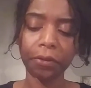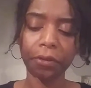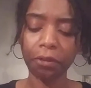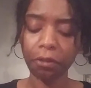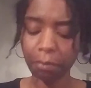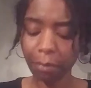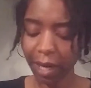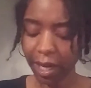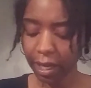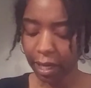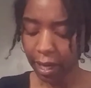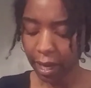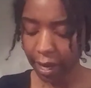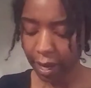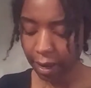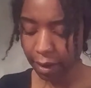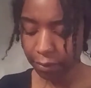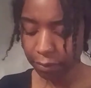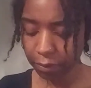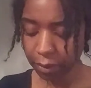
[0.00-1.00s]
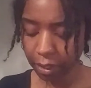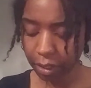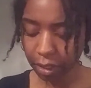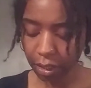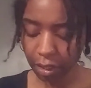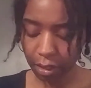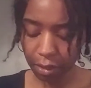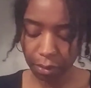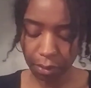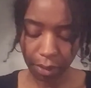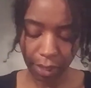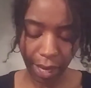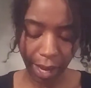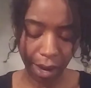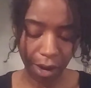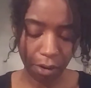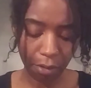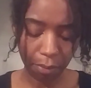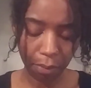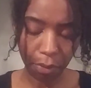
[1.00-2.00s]
you might have one of those
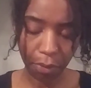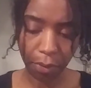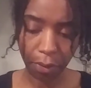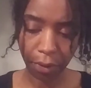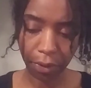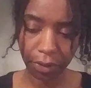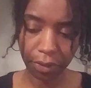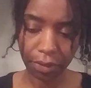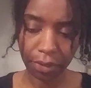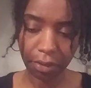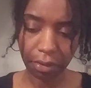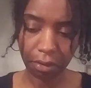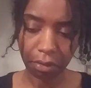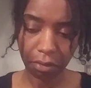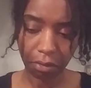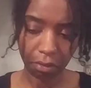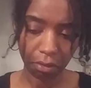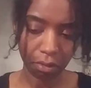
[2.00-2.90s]
outpours,